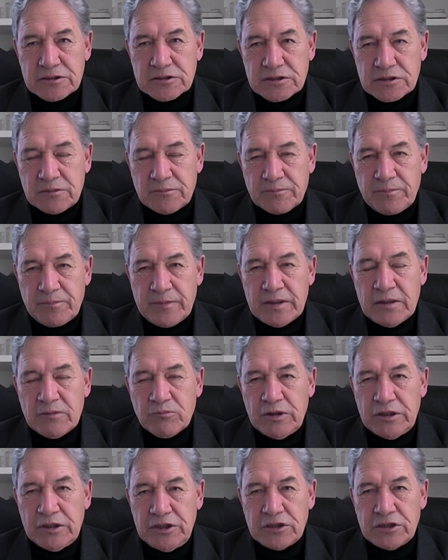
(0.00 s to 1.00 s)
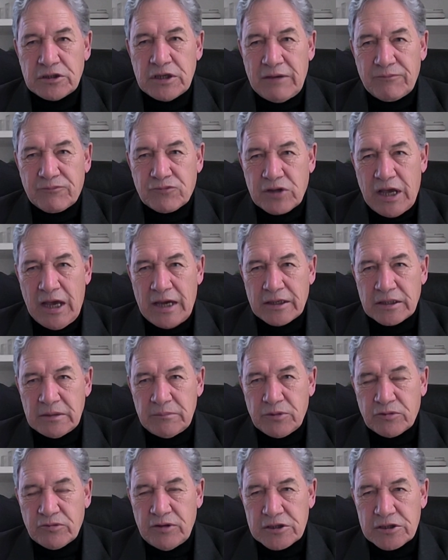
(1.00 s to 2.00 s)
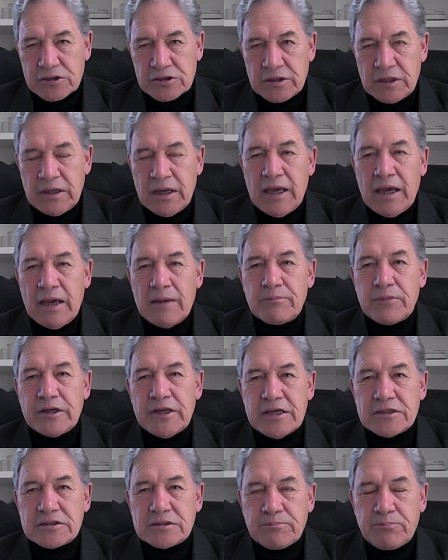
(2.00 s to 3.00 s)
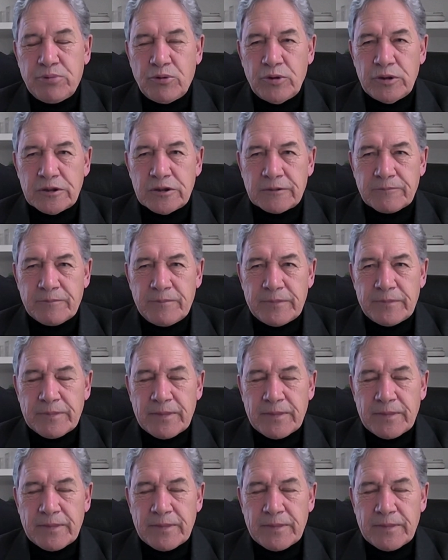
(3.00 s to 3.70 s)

sense to them. We need to have targeted immigration. But here's the point.